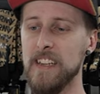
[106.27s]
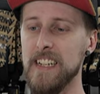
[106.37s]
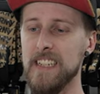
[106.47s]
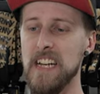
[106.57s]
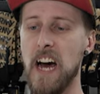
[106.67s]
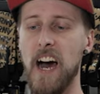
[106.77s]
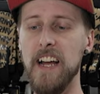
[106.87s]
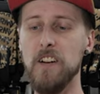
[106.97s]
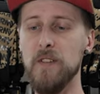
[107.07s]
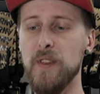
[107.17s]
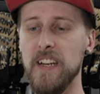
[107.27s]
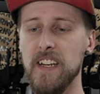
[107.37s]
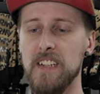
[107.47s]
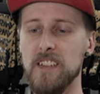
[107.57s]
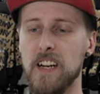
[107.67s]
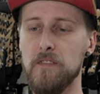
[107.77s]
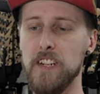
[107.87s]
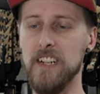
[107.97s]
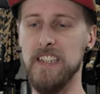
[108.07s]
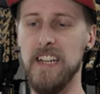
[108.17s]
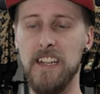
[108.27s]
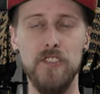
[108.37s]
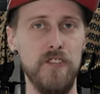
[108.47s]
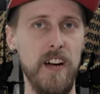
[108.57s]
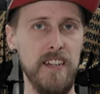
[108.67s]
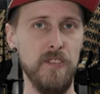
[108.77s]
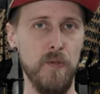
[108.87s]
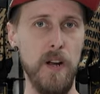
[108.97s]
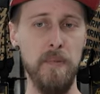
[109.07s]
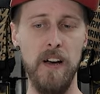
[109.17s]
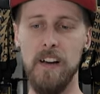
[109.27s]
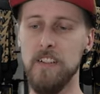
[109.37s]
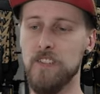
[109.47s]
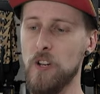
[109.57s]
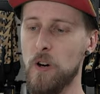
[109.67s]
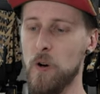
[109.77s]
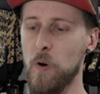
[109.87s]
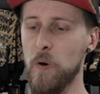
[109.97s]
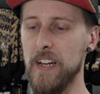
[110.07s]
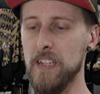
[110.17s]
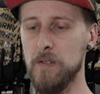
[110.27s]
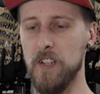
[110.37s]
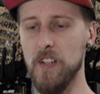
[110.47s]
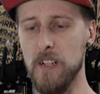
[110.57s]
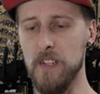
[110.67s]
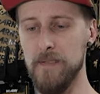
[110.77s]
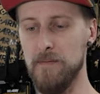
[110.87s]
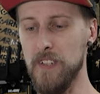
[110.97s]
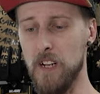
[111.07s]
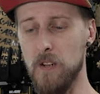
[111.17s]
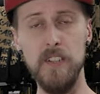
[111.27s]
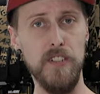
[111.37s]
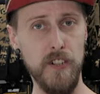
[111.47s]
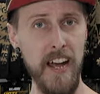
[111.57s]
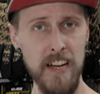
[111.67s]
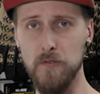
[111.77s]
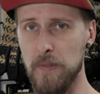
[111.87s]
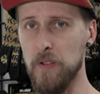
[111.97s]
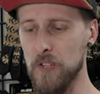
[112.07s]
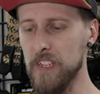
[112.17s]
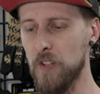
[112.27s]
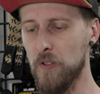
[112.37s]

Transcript: the entire thing is covered in a texturized grip. So it's gonna, you know, your hands will be really